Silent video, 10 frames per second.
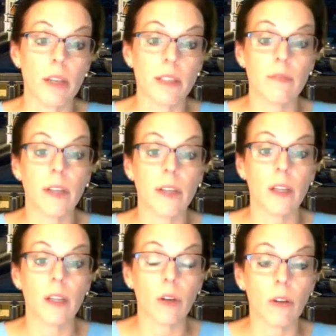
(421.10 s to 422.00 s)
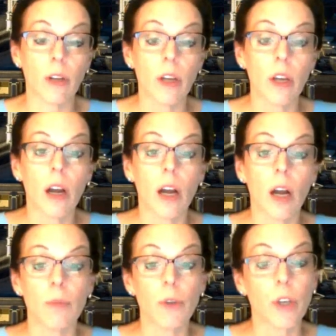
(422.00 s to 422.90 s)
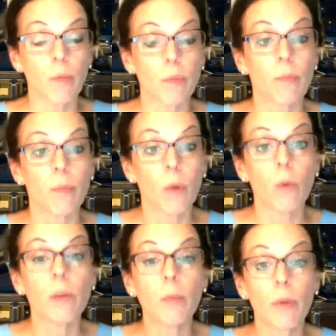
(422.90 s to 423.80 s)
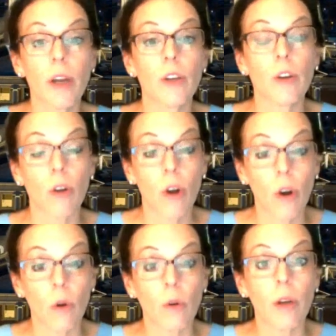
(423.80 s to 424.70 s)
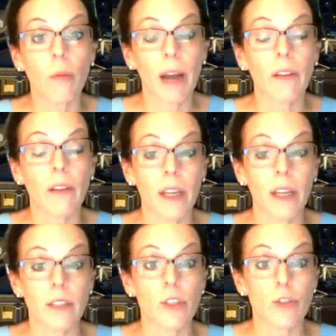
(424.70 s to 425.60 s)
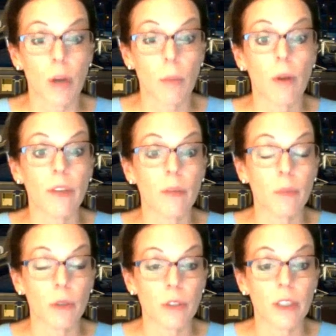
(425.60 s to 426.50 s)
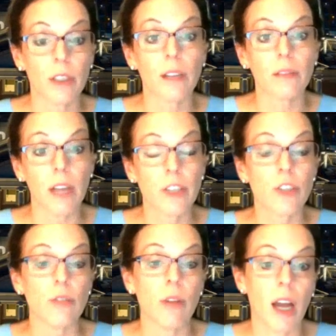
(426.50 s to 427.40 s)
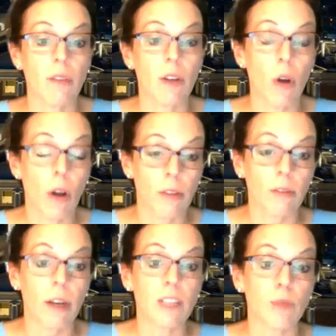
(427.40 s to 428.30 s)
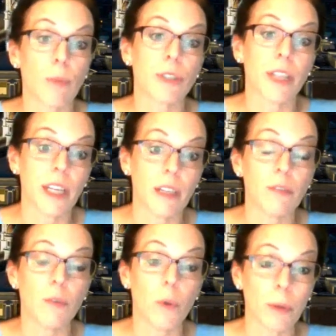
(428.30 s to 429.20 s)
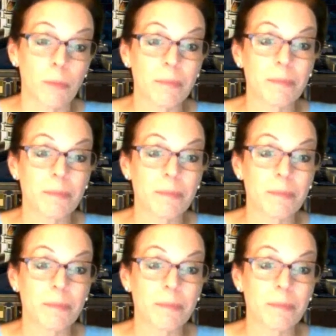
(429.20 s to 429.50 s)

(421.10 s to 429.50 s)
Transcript: Pleasant Valley Road. You can only bring your own ballot in to drop off in person unless you have an authorized representative form.